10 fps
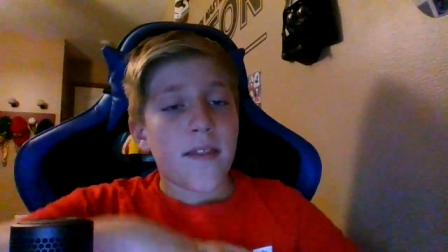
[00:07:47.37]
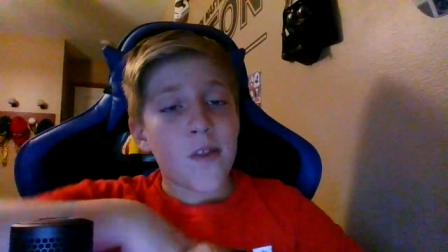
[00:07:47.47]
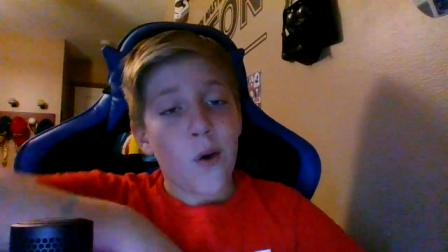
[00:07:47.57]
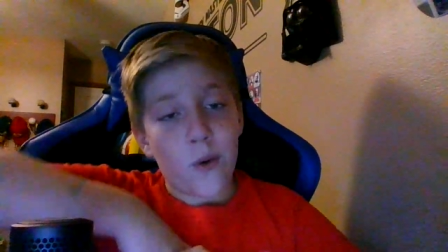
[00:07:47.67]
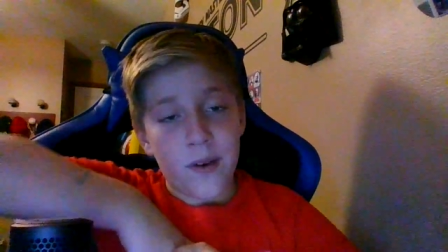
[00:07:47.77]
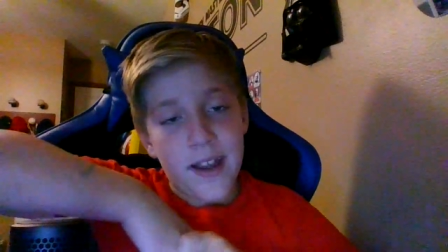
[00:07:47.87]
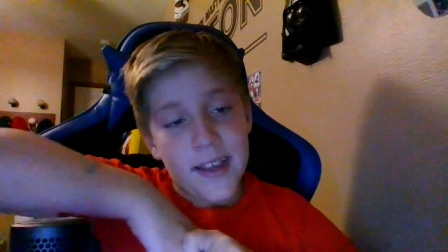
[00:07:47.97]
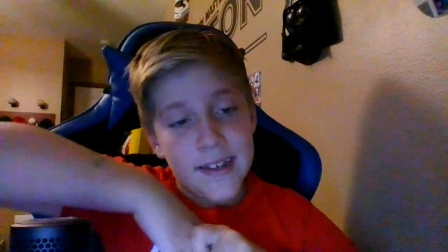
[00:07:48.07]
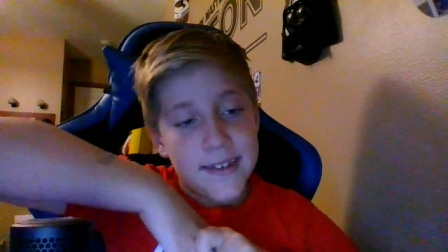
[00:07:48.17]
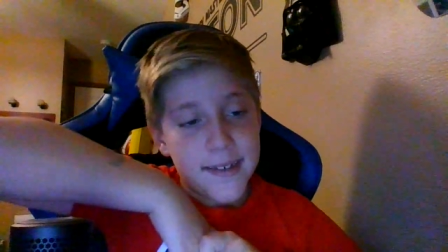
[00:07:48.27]
the Oakland
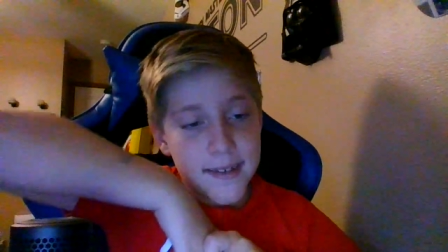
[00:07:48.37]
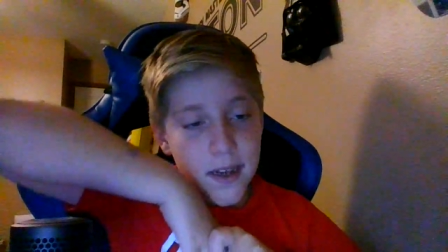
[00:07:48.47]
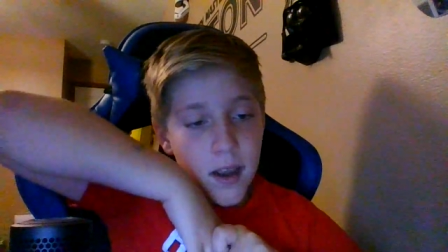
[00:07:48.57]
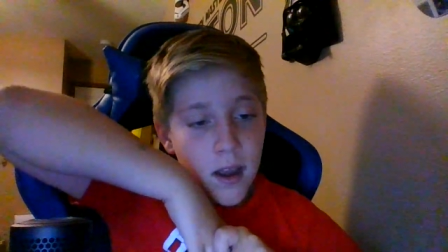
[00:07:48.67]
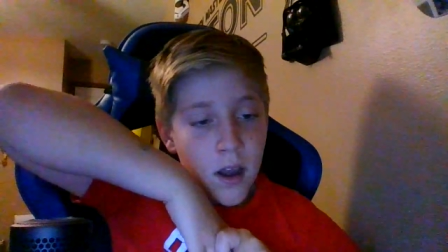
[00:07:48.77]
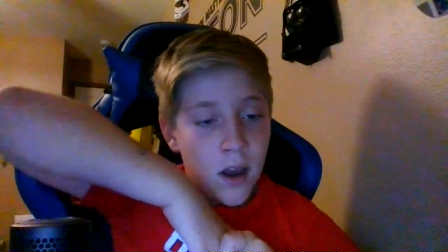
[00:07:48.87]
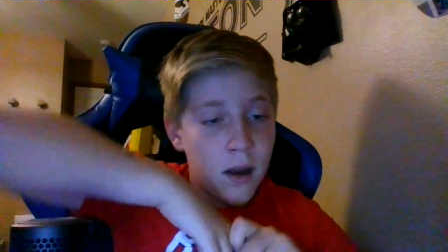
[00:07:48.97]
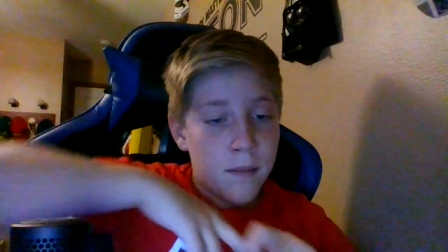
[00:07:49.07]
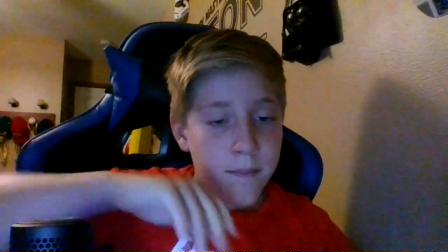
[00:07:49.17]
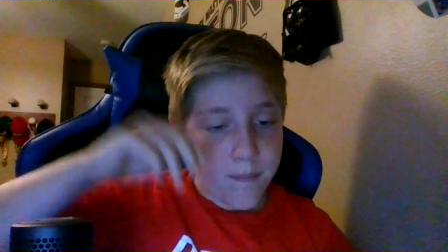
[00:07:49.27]
A's.
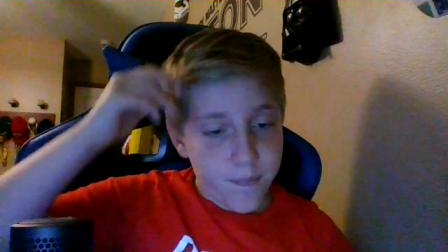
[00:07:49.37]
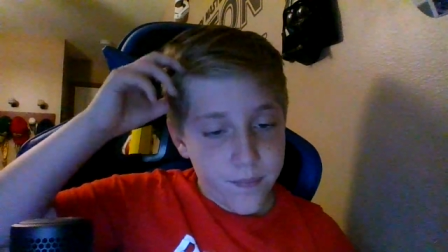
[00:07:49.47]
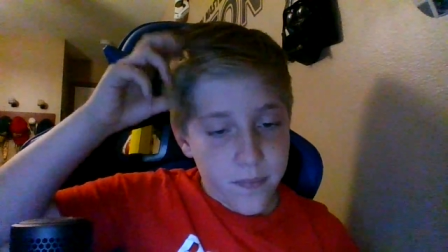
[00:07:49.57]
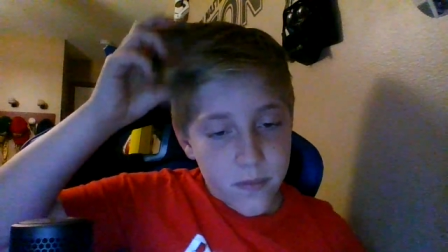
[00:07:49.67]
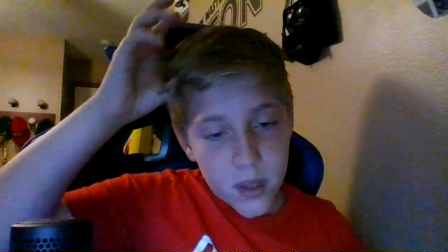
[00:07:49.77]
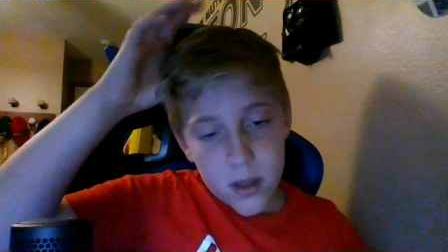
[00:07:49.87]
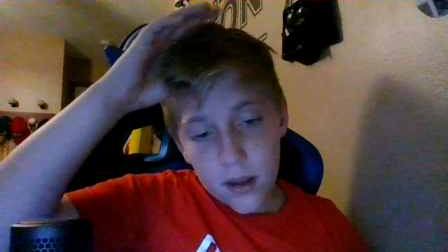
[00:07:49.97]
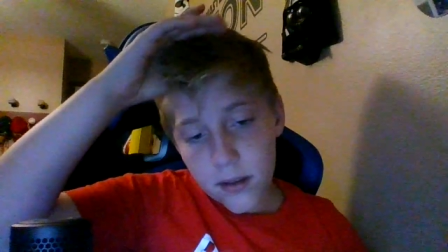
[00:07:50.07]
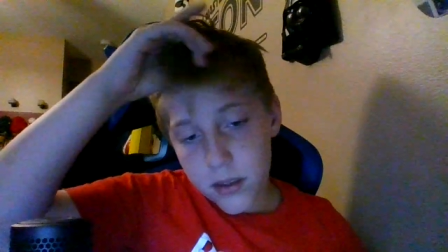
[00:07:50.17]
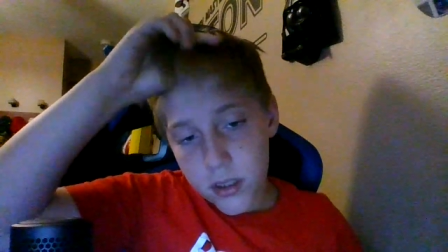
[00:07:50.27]
Um,
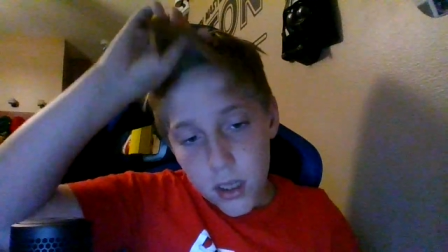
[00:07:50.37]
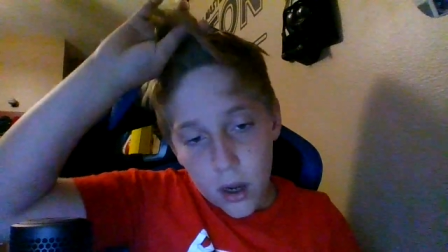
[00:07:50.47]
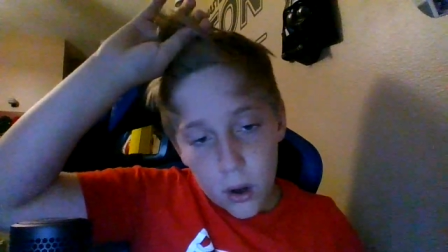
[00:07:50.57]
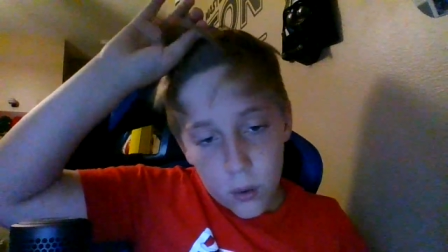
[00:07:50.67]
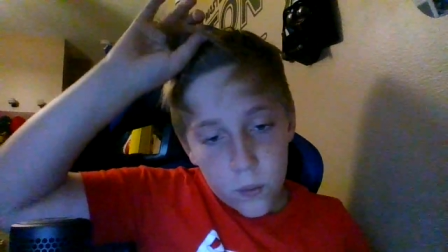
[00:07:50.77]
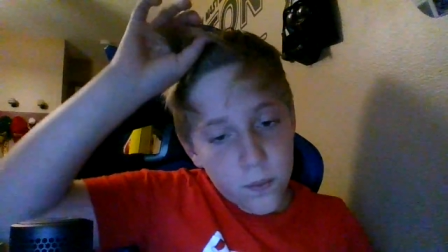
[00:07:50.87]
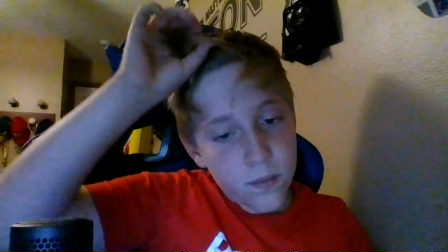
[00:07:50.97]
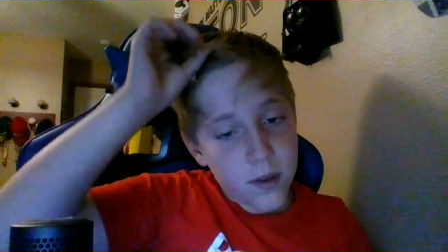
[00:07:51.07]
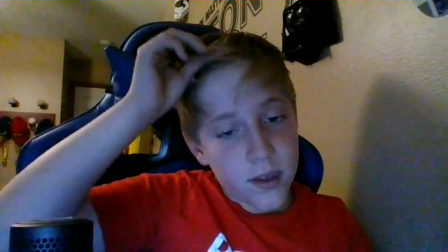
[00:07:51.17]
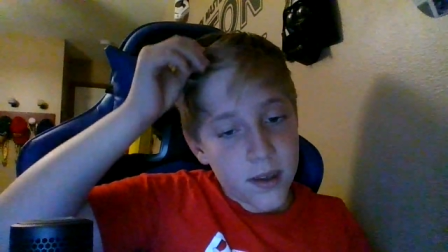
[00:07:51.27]
so
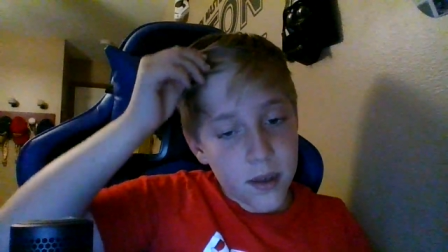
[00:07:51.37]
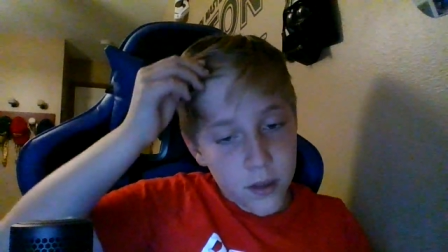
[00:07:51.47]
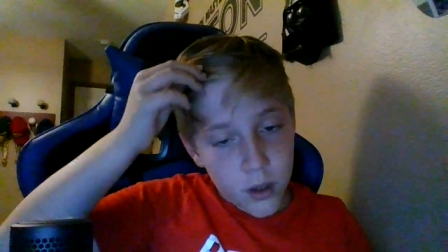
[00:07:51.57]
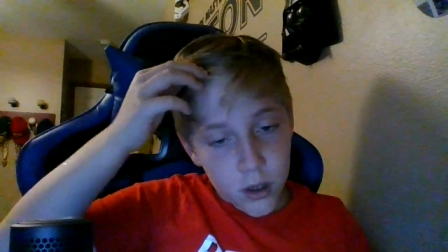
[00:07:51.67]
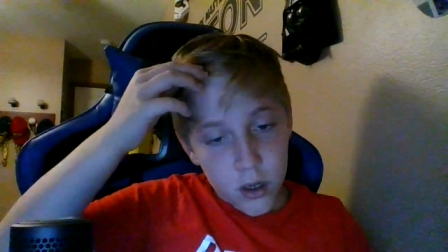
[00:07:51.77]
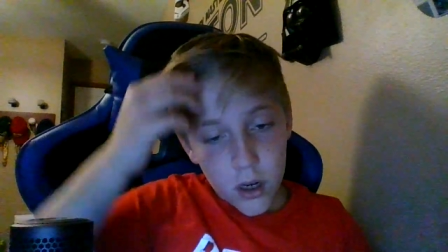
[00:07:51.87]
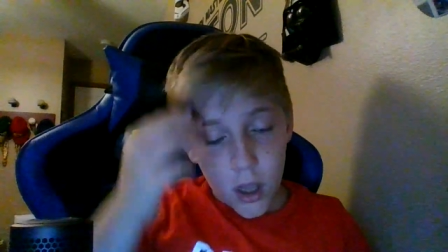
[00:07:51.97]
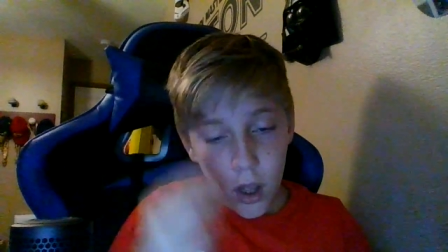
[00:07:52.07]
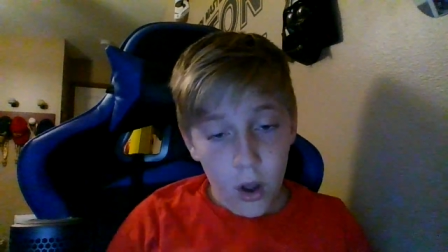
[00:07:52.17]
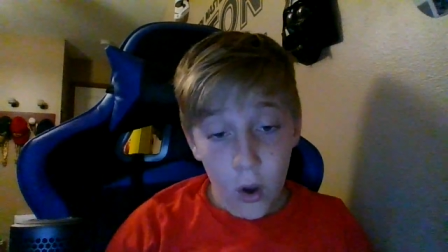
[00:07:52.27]
their
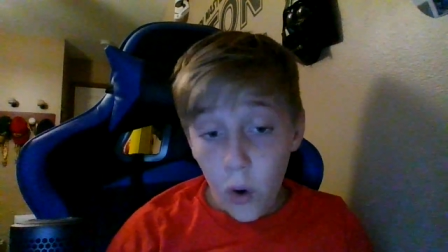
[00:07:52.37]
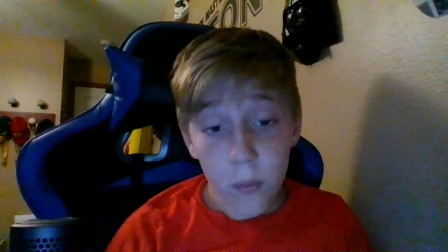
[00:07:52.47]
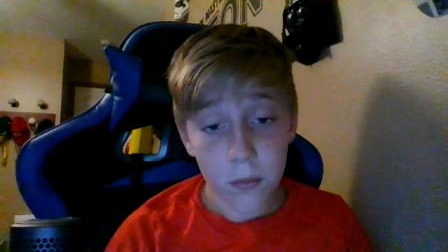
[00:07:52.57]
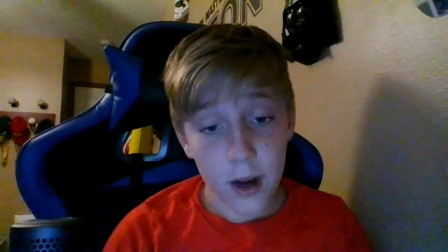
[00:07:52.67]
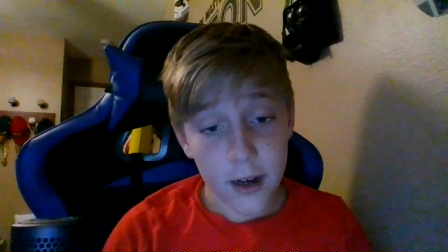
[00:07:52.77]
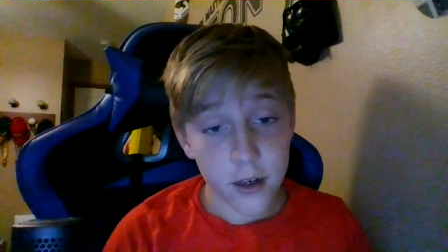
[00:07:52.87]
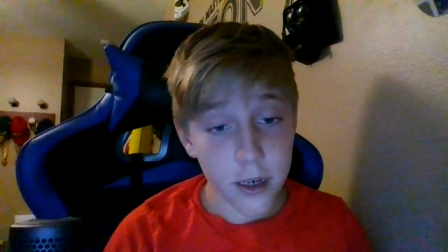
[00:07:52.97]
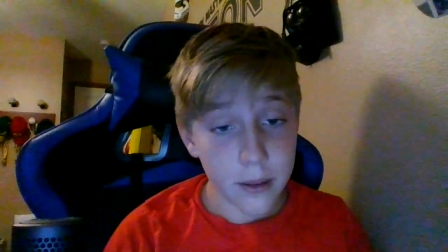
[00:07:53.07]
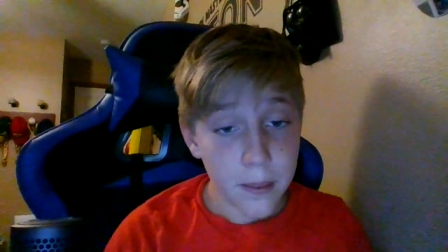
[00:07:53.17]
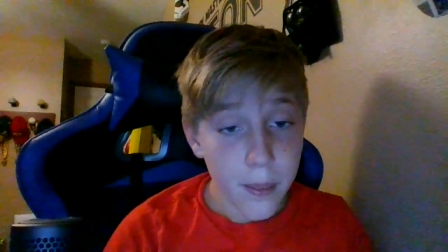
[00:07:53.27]
uh, home
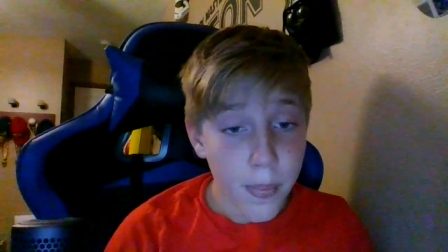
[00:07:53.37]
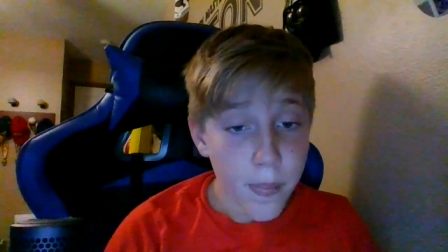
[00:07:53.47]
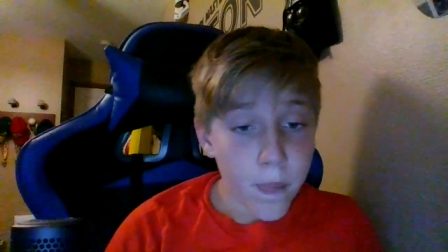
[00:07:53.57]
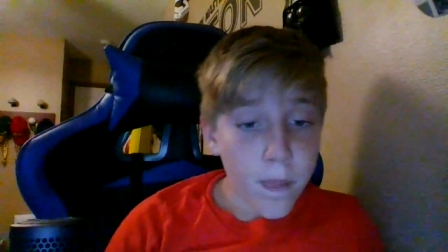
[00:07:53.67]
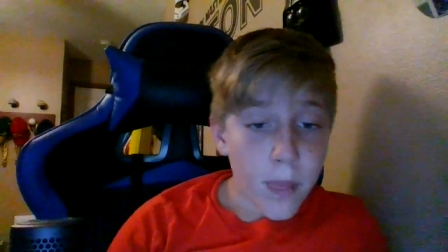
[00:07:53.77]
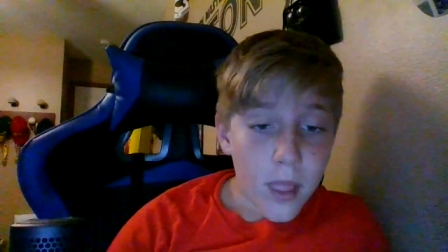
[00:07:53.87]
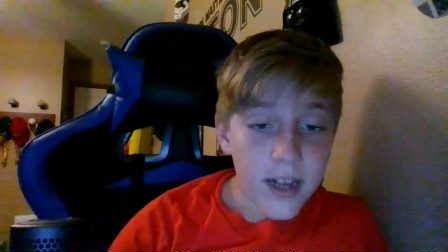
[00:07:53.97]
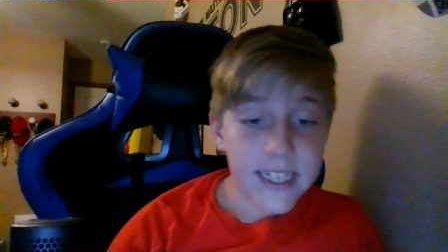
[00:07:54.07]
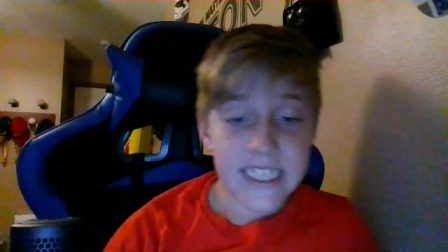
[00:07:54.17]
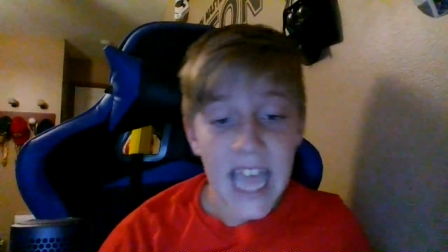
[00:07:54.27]
record
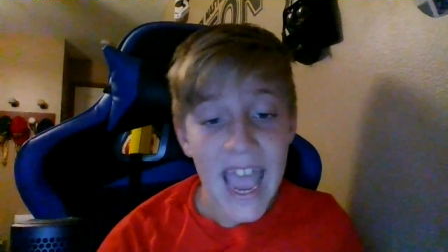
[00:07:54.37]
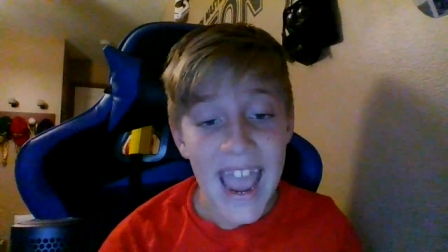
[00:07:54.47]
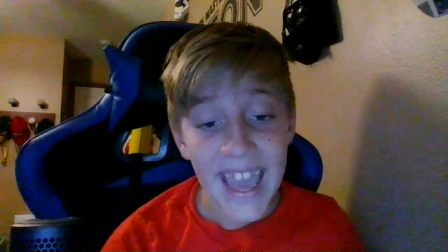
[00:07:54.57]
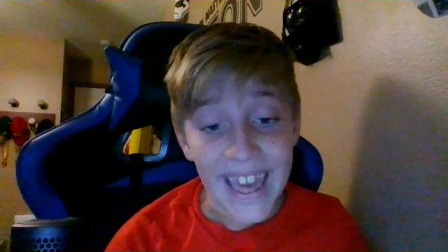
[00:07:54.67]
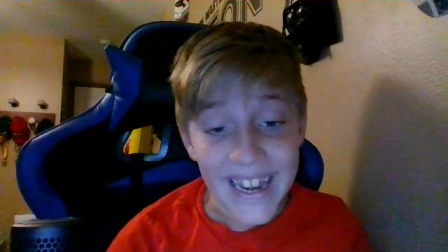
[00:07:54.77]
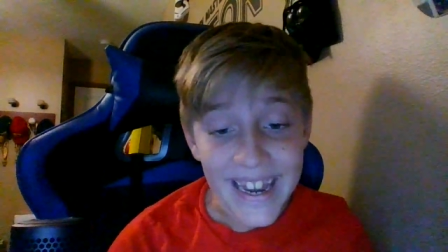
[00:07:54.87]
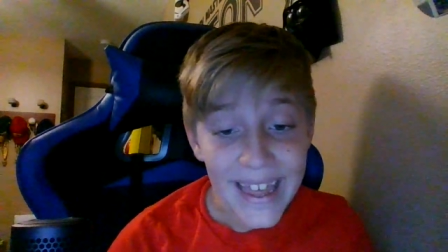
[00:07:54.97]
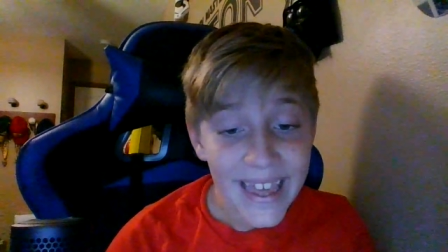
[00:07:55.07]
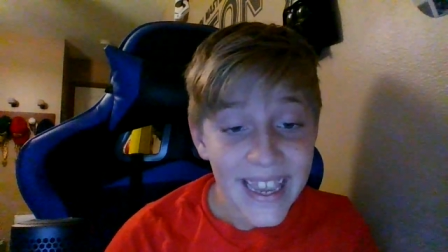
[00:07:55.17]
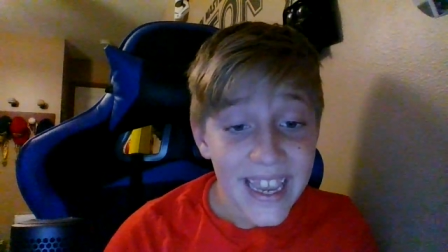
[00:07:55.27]
is 10
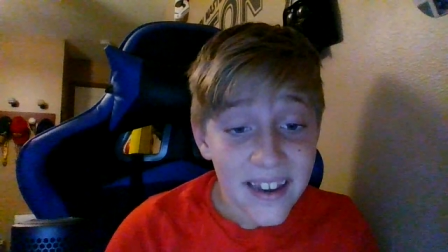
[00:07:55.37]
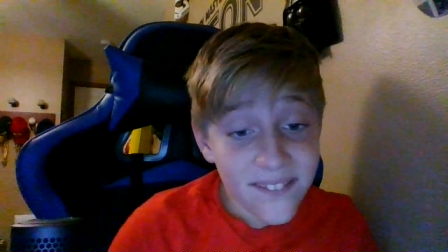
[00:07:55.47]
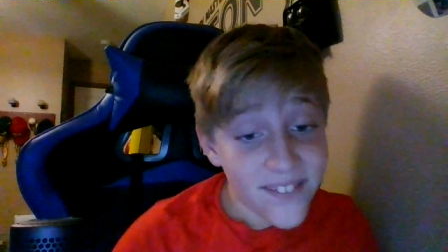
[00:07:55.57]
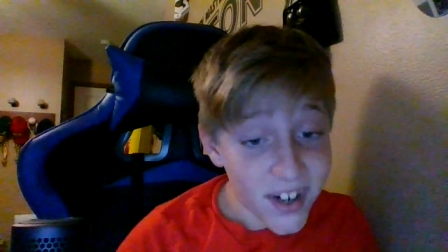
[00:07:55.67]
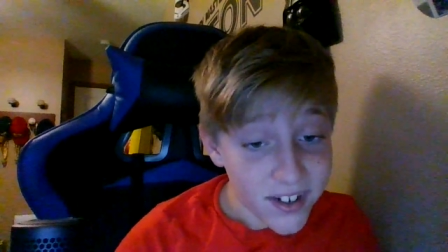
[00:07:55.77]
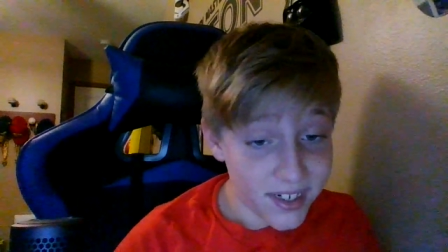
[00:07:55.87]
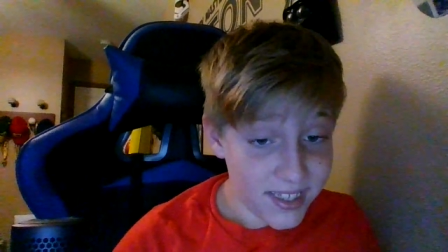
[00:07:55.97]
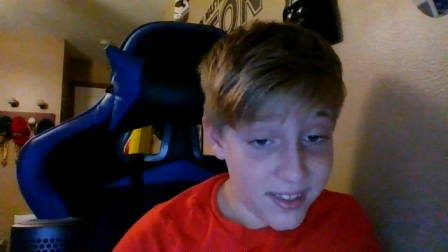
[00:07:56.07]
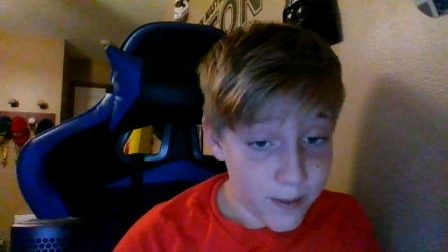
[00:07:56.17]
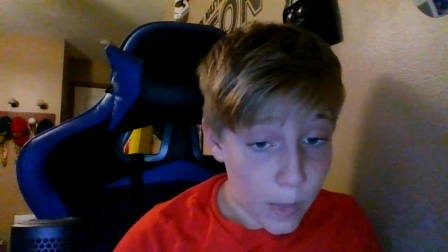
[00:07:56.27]
and 30.